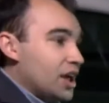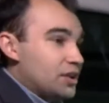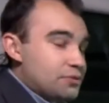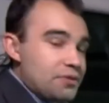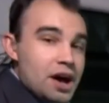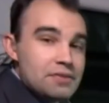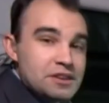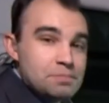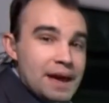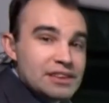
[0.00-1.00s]
IONIQ 5
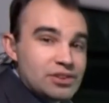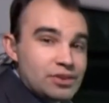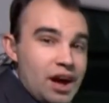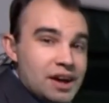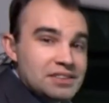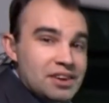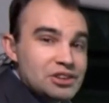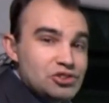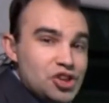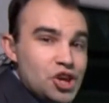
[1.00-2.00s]
is based on
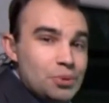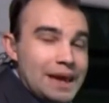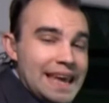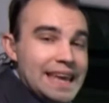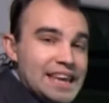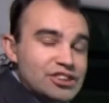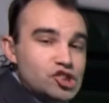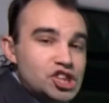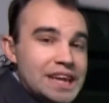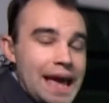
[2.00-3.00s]
Hyundai's new
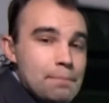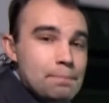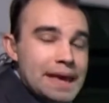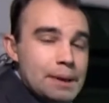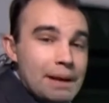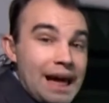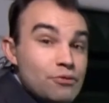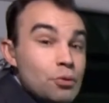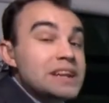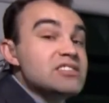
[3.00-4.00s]
eGMP
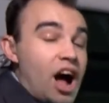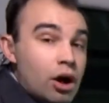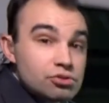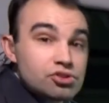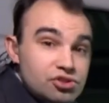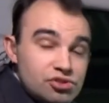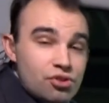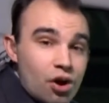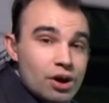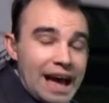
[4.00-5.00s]
platform. It is ultra
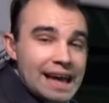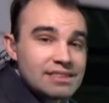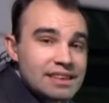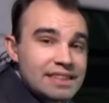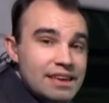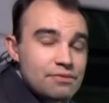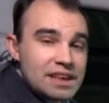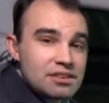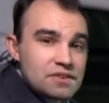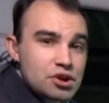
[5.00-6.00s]
strong, and in the
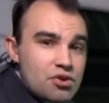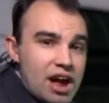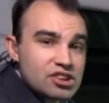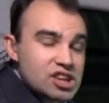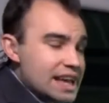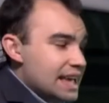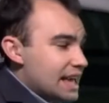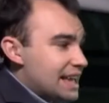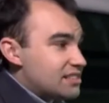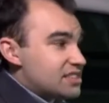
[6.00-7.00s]
event of a crash,
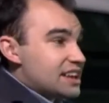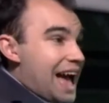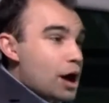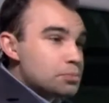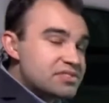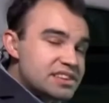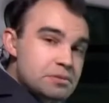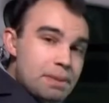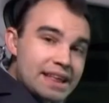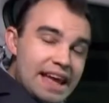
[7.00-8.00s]
it helps
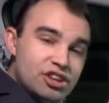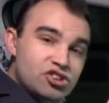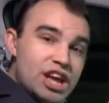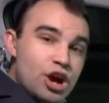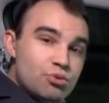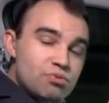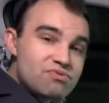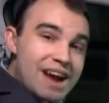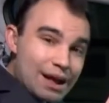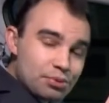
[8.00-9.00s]
dissipate energy
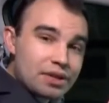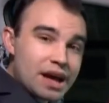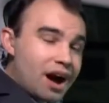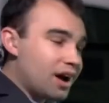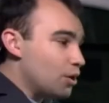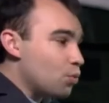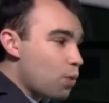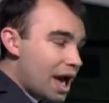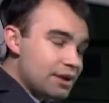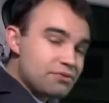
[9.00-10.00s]
around the car
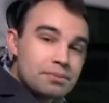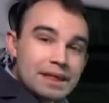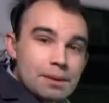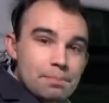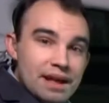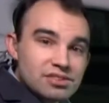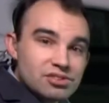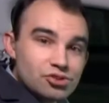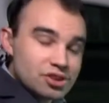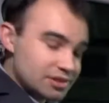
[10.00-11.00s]
away from the
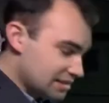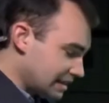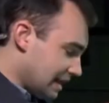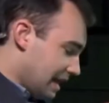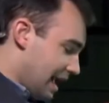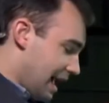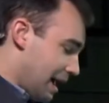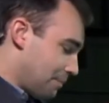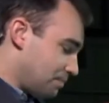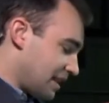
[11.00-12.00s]
passengers.
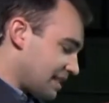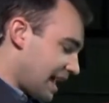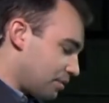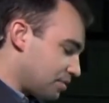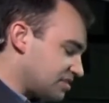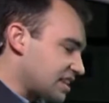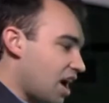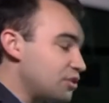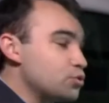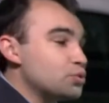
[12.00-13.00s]
Now, this
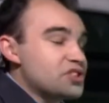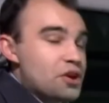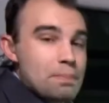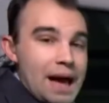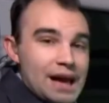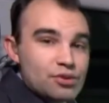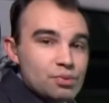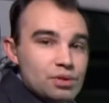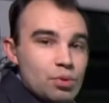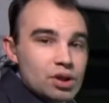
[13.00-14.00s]
car is also
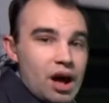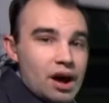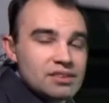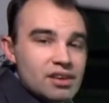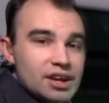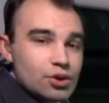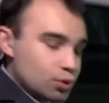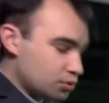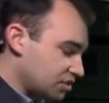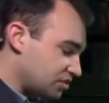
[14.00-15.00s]
packed with what Hyundai
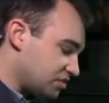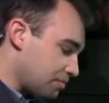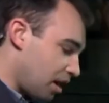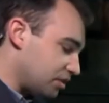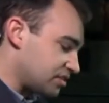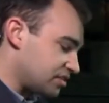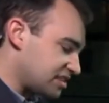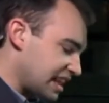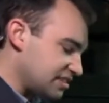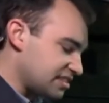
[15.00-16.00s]
calls smart
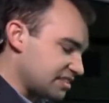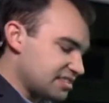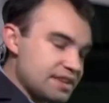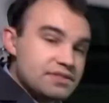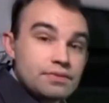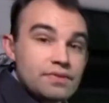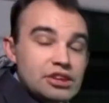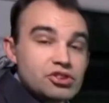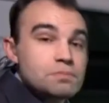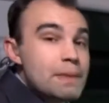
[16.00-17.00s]
sense safety
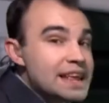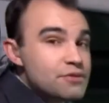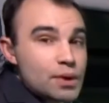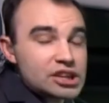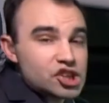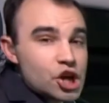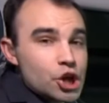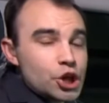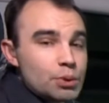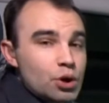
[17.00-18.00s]
features, many of which
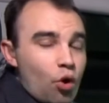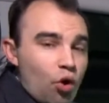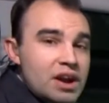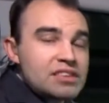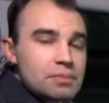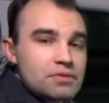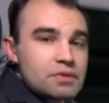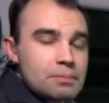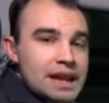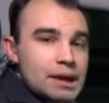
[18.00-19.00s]
you will already be
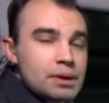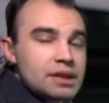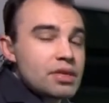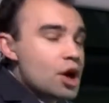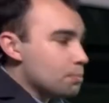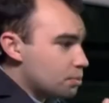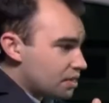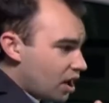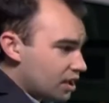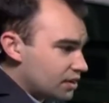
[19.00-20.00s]
familiar with, but
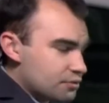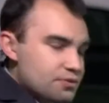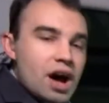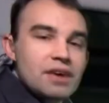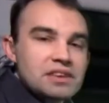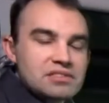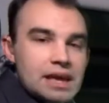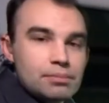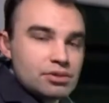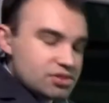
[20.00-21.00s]
with IONIQ 5 it
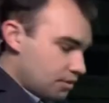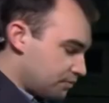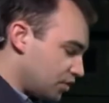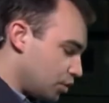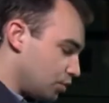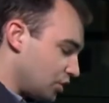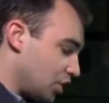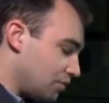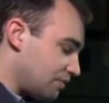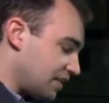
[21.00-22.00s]
debuts a few
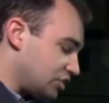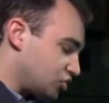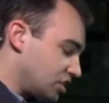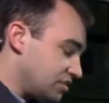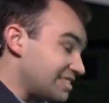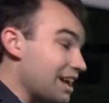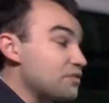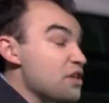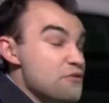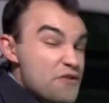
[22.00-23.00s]
new features. Now,
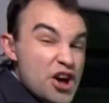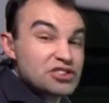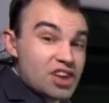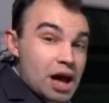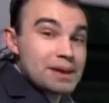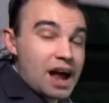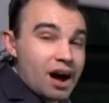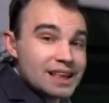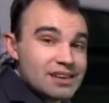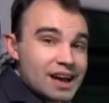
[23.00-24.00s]
for the first time in a
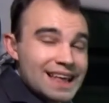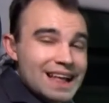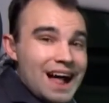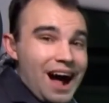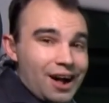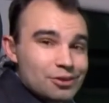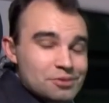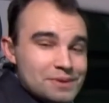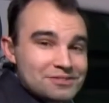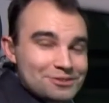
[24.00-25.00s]
Hyundai,
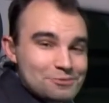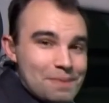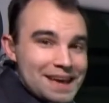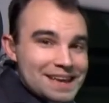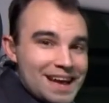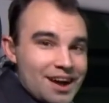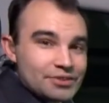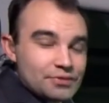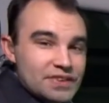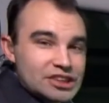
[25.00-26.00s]
ultimate spec
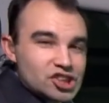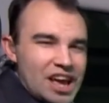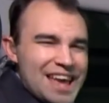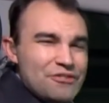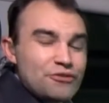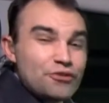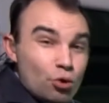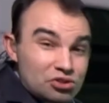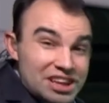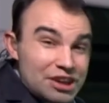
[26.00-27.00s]
cars feature a
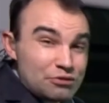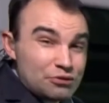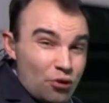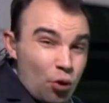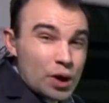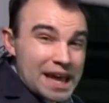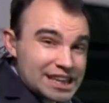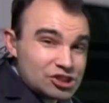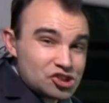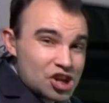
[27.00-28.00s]

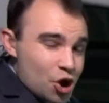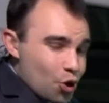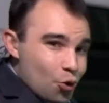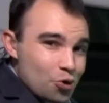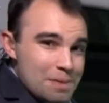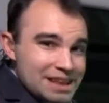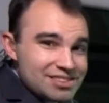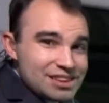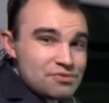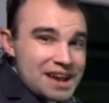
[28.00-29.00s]
44-inch
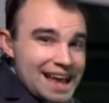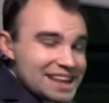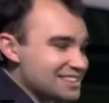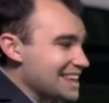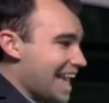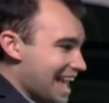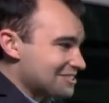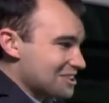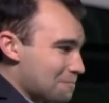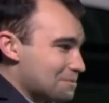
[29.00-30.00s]
augmented reality
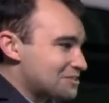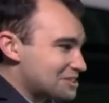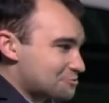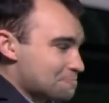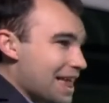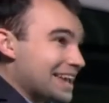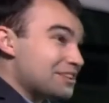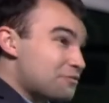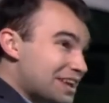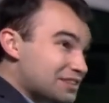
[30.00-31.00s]
head-up display.
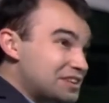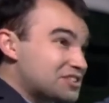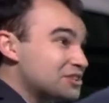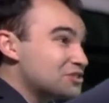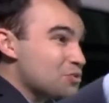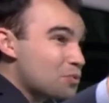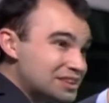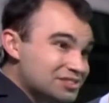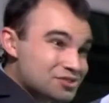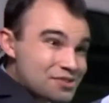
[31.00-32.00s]
It effectively turns the
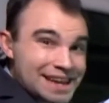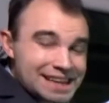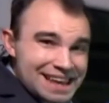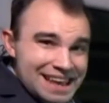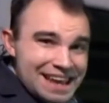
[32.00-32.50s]
windscreen